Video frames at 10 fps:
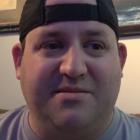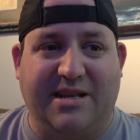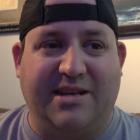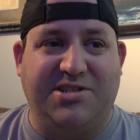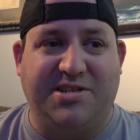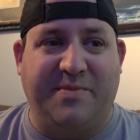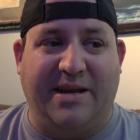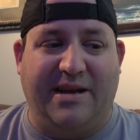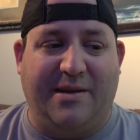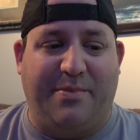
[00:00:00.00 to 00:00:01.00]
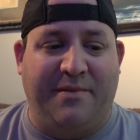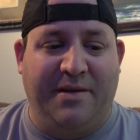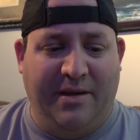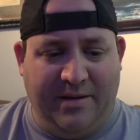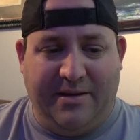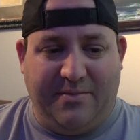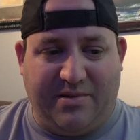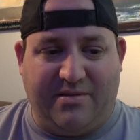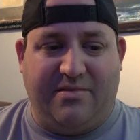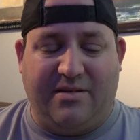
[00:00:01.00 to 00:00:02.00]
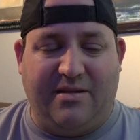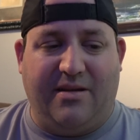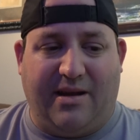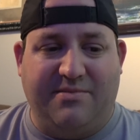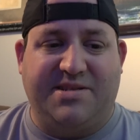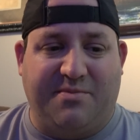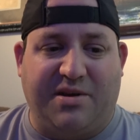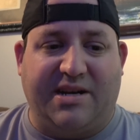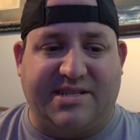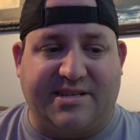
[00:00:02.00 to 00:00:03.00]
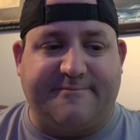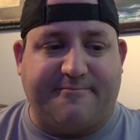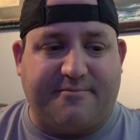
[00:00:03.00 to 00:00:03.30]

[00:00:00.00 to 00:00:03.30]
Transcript: that I just made up, but I was impressed.